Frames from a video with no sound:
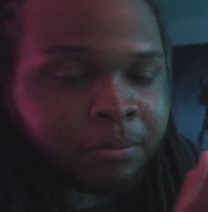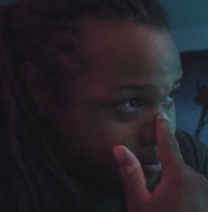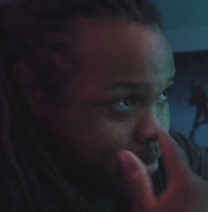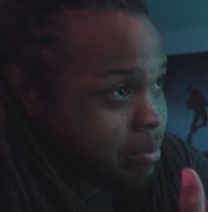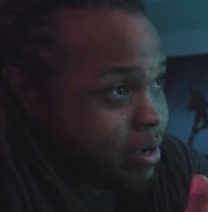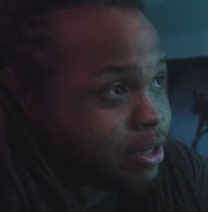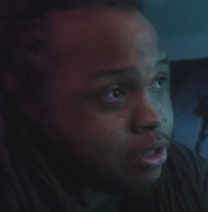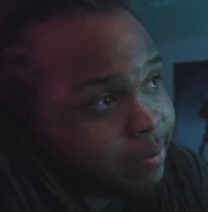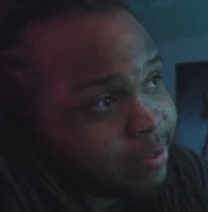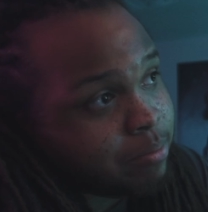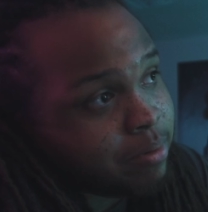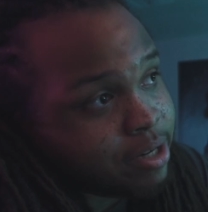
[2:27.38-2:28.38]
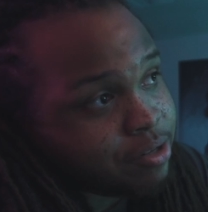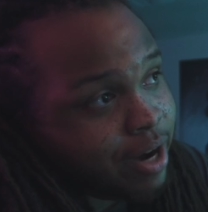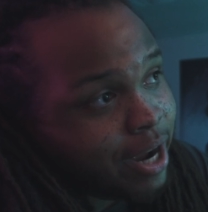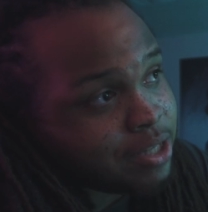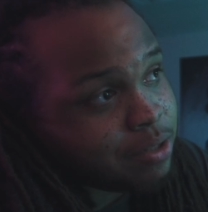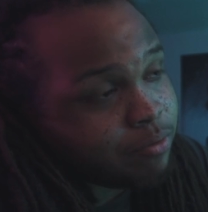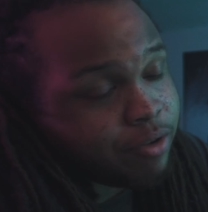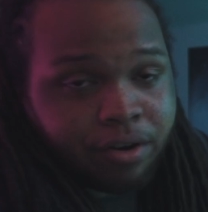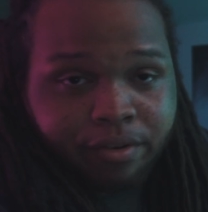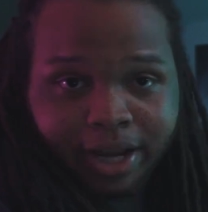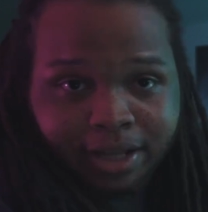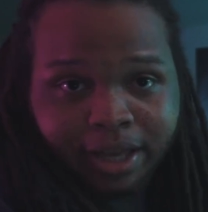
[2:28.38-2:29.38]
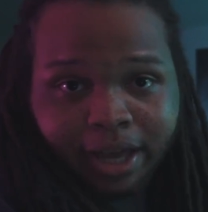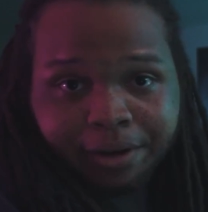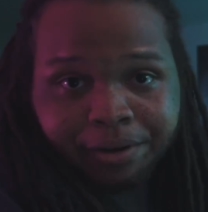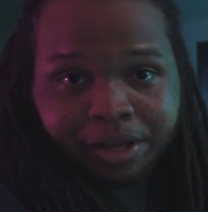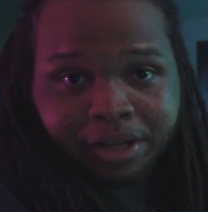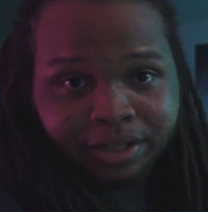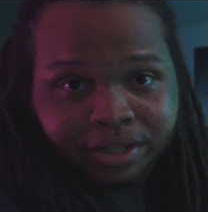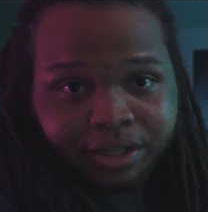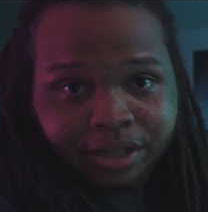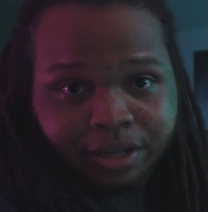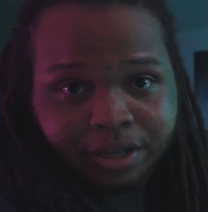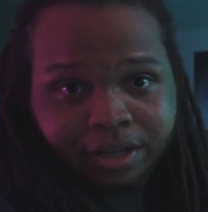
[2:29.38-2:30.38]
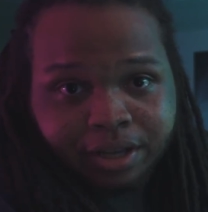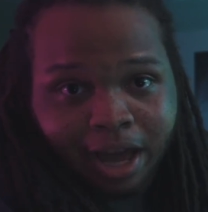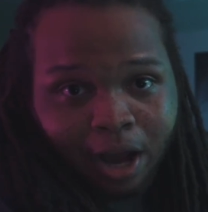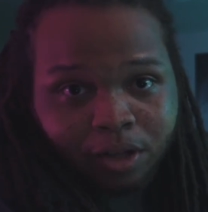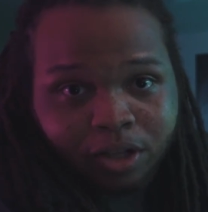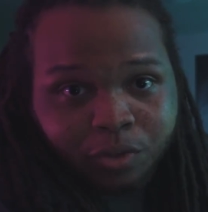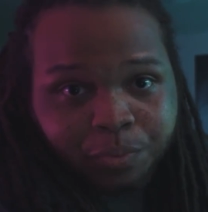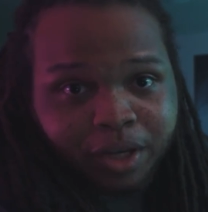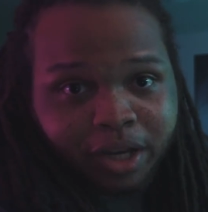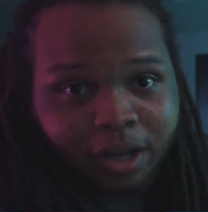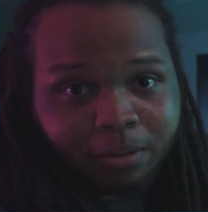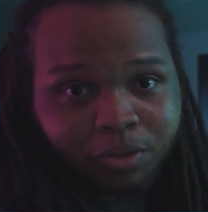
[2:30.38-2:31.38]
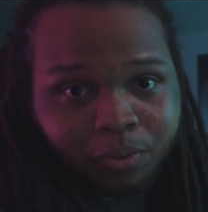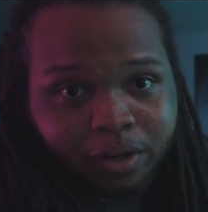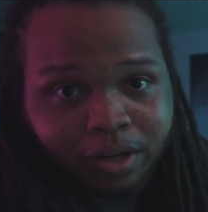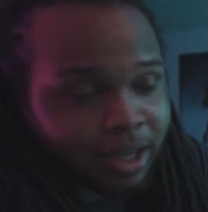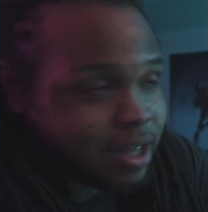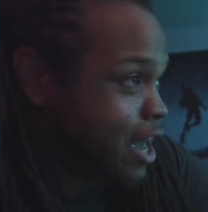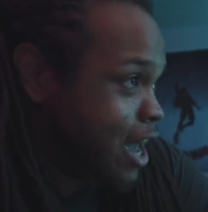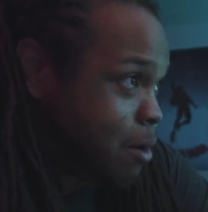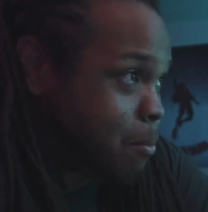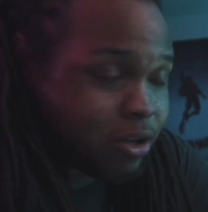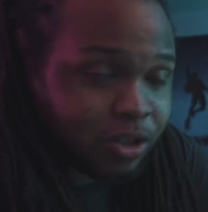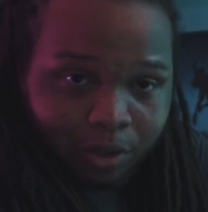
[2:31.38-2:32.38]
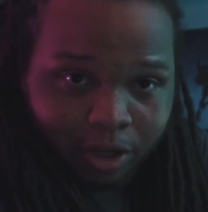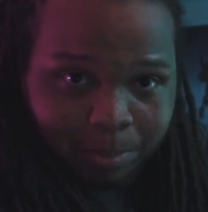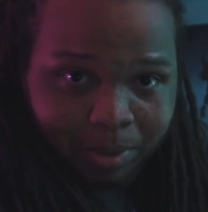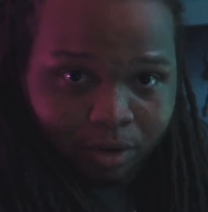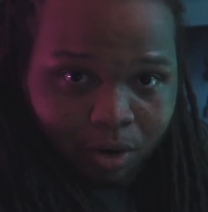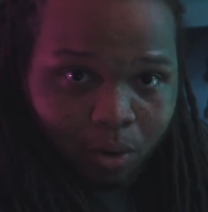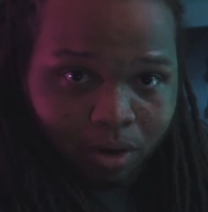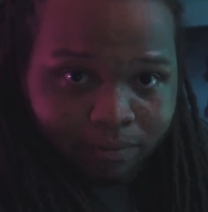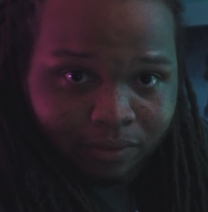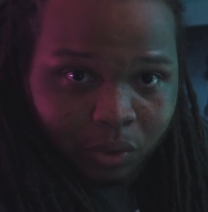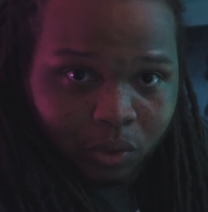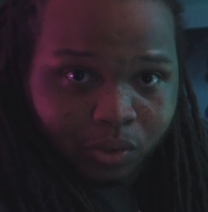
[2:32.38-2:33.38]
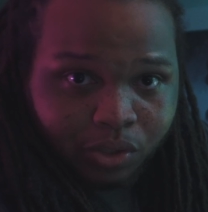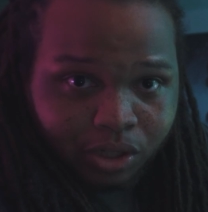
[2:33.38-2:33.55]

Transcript: What I'm going to do is I'm going to try to recreate that and see how close we can come to it. And I'm also going to be recording vocals,